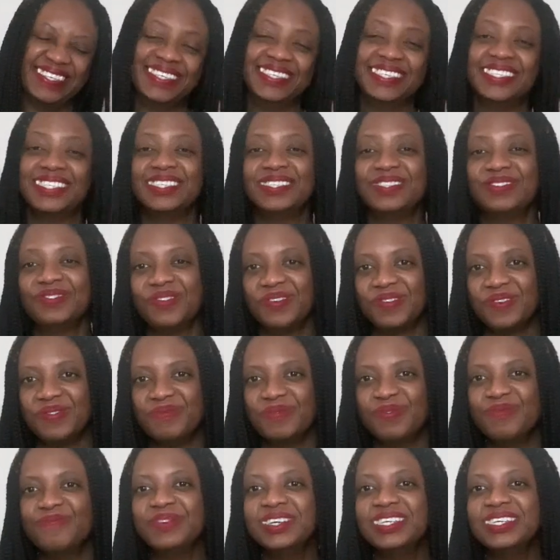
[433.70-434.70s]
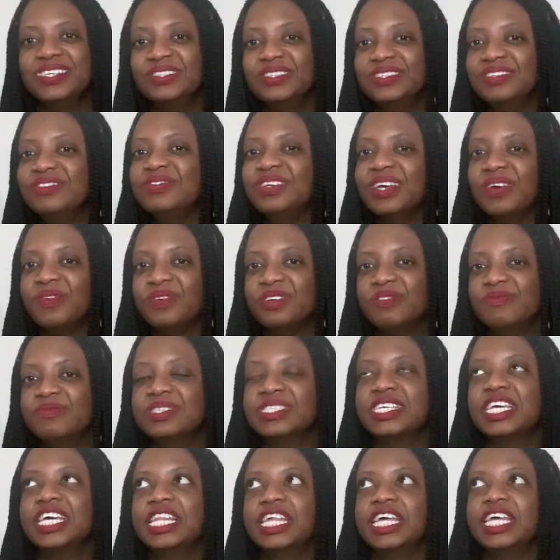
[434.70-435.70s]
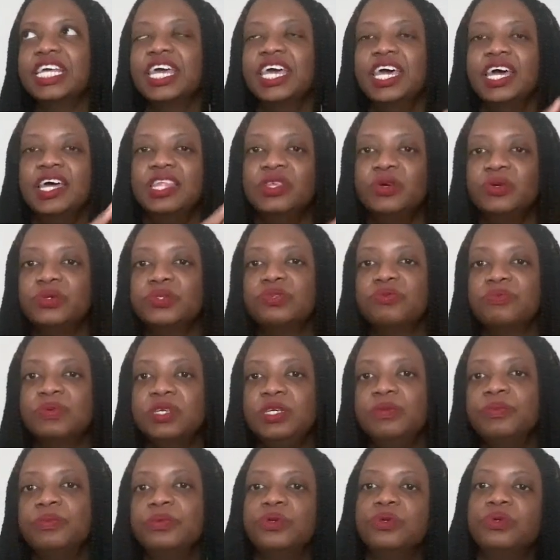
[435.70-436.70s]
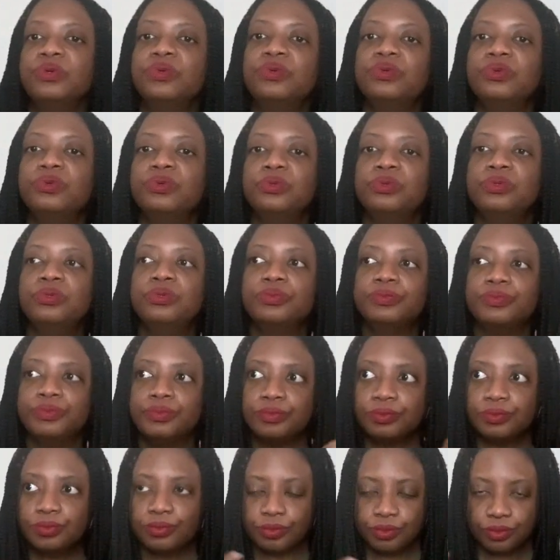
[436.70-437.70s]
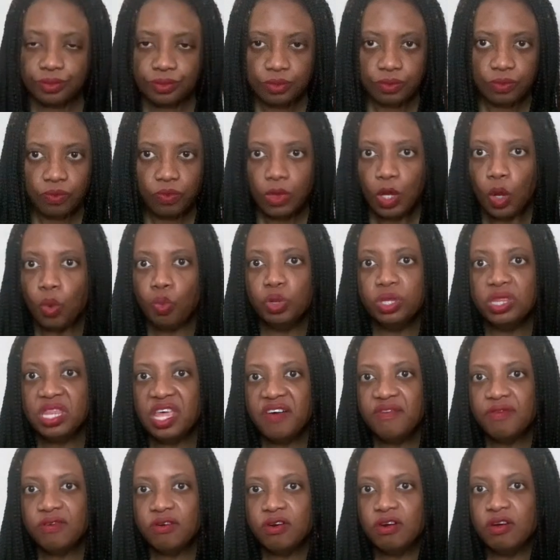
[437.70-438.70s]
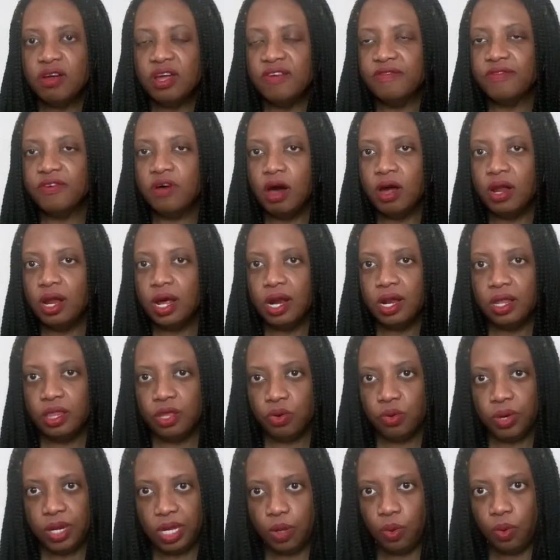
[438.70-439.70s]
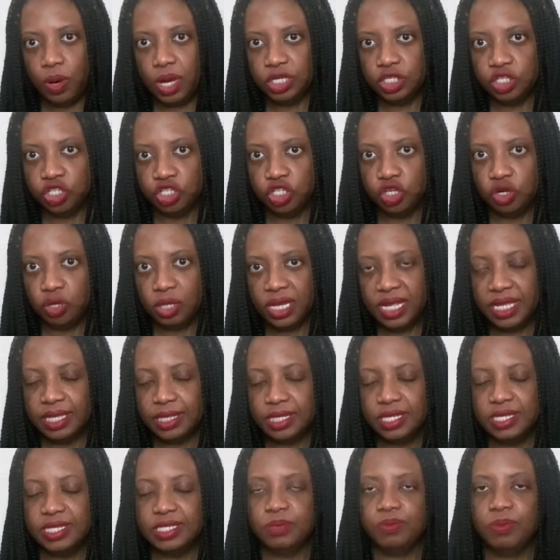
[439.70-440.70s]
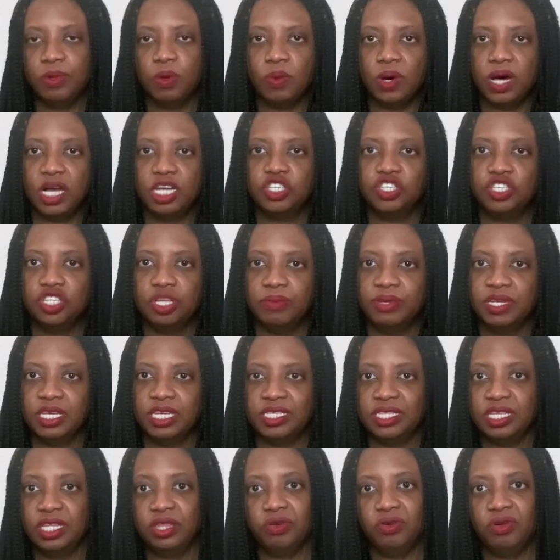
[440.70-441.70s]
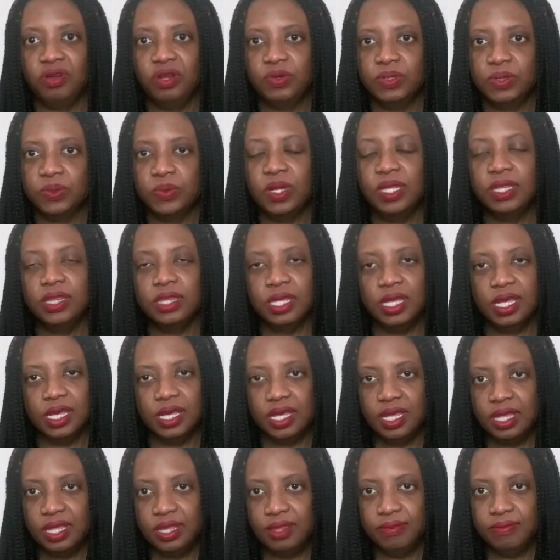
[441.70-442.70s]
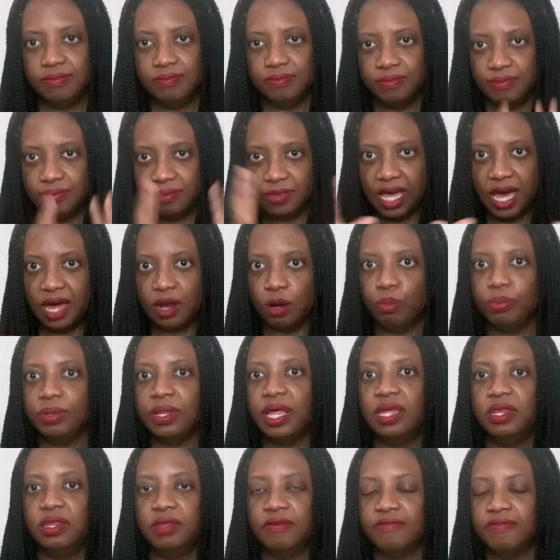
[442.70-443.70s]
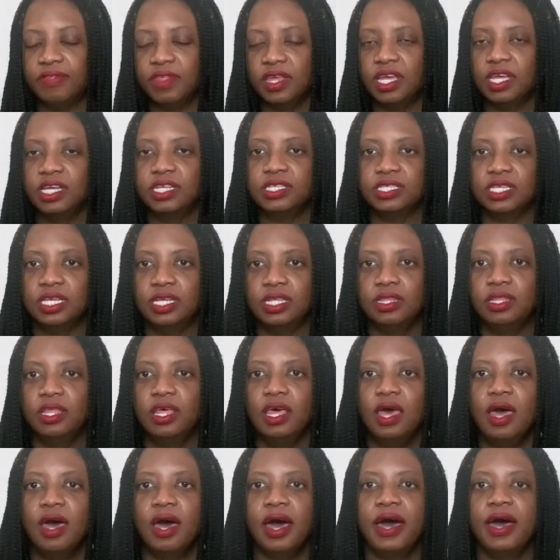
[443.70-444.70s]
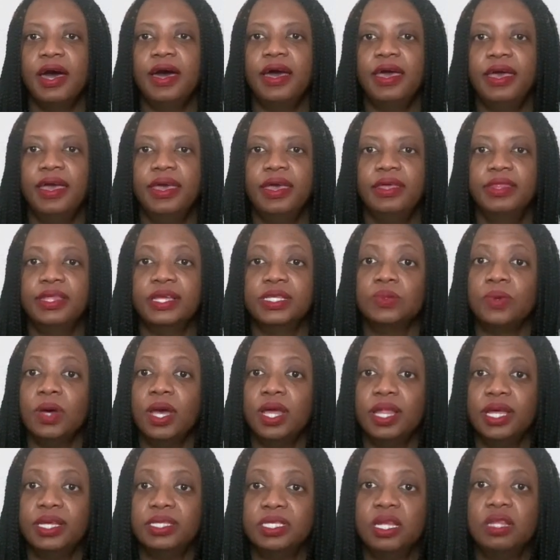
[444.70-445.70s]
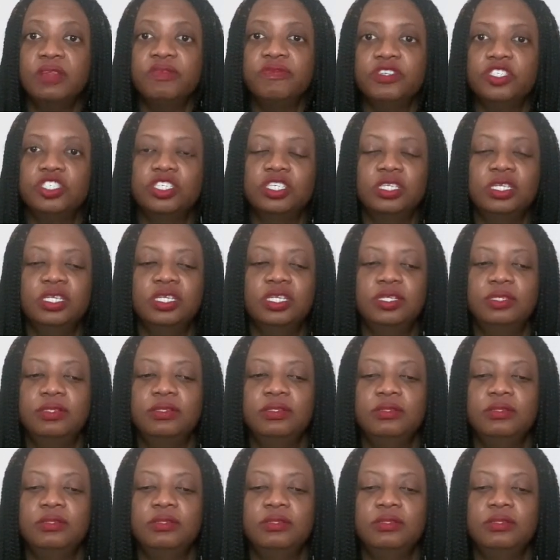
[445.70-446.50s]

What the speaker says: adorable. But you get what I'm saying. Like, those are people who would never have gone out of their way to watch a show like this, but watched it because they thought it was one thing and got a blend of things. And that's why I like television. It